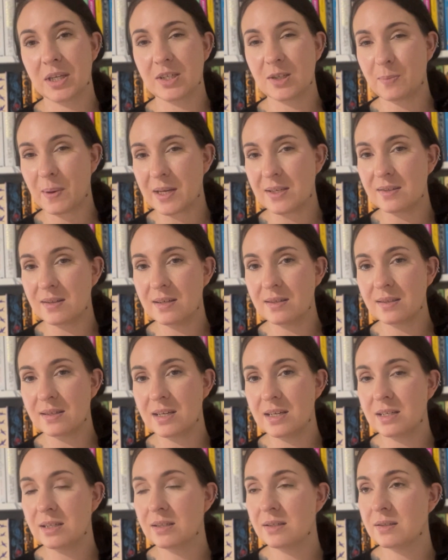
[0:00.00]
spicy
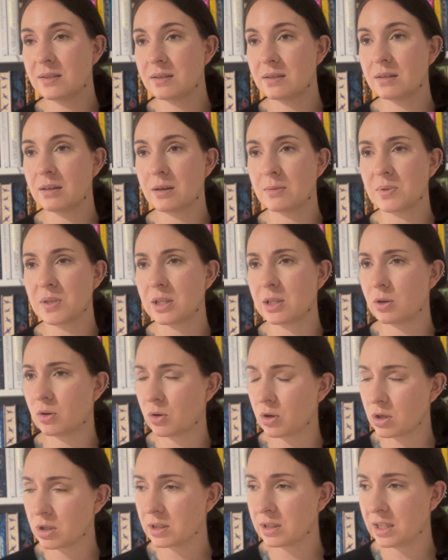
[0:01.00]
scene comes a little
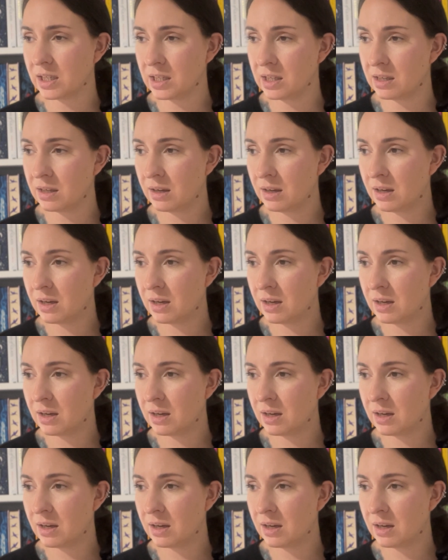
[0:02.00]
early,